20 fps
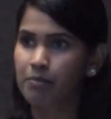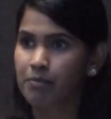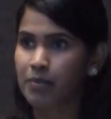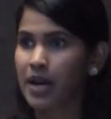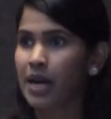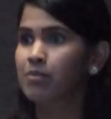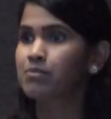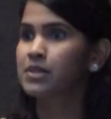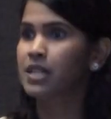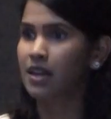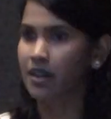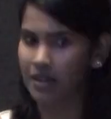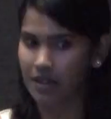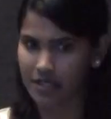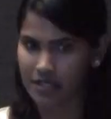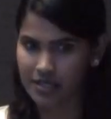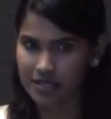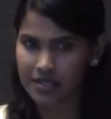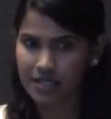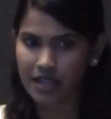
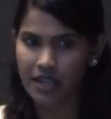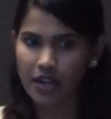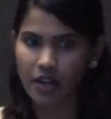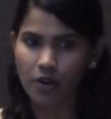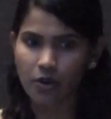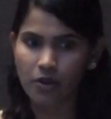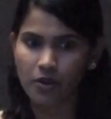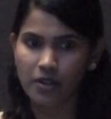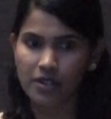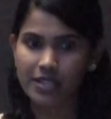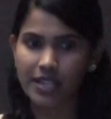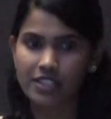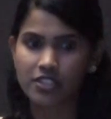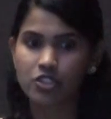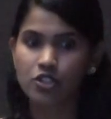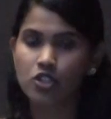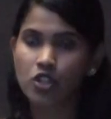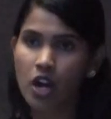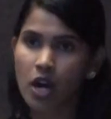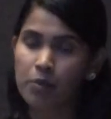peptides, or
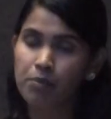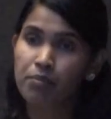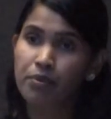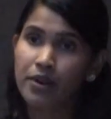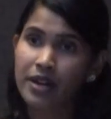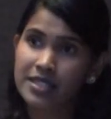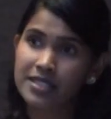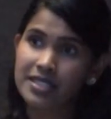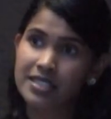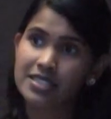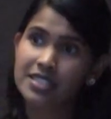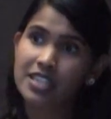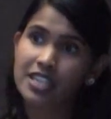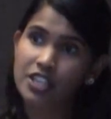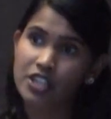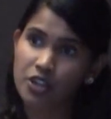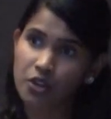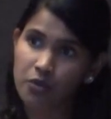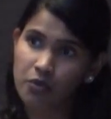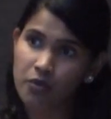that's not present
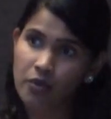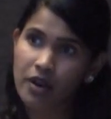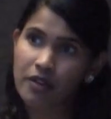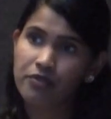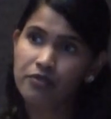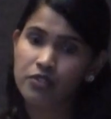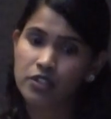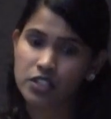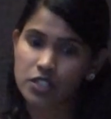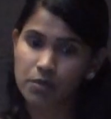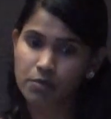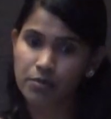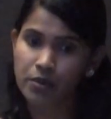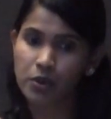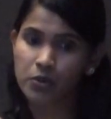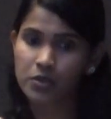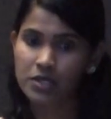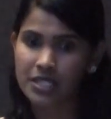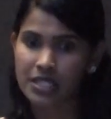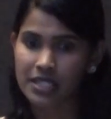in your reference
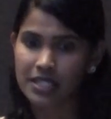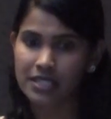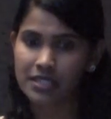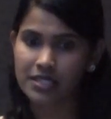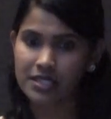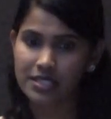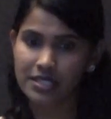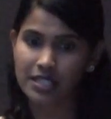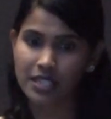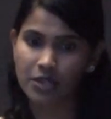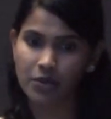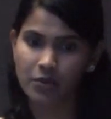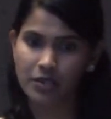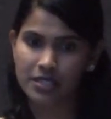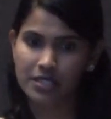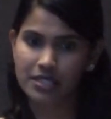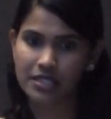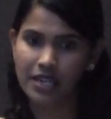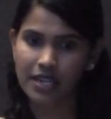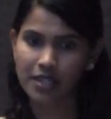protein
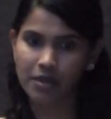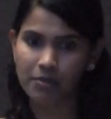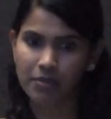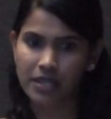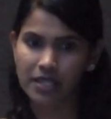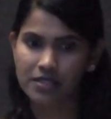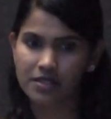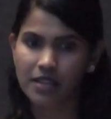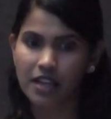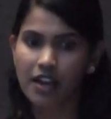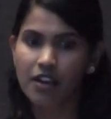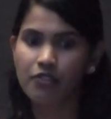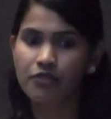sequence database